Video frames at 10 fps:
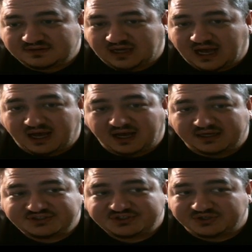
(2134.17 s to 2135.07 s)

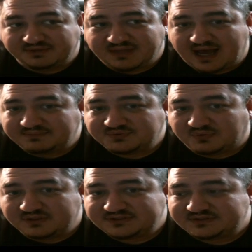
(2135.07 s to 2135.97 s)
Streamlabs,
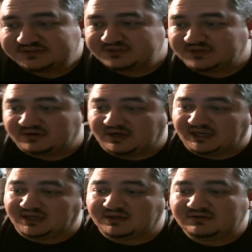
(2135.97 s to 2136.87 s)
once you're
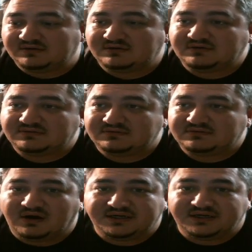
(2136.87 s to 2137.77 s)

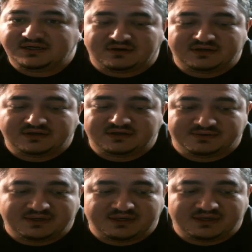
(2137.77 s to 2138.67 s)
already started
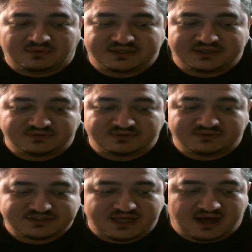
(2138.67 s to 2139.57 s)
streaming, it won't let you
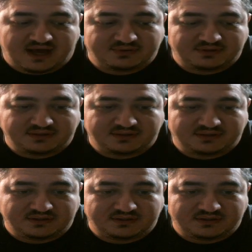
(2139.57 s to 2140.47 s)
adjust the output.
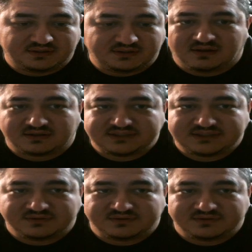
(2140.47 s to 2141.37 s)
It locks that
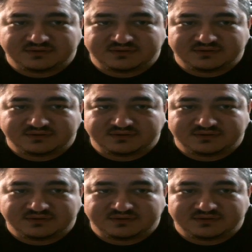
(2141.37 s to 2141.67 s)
whole table.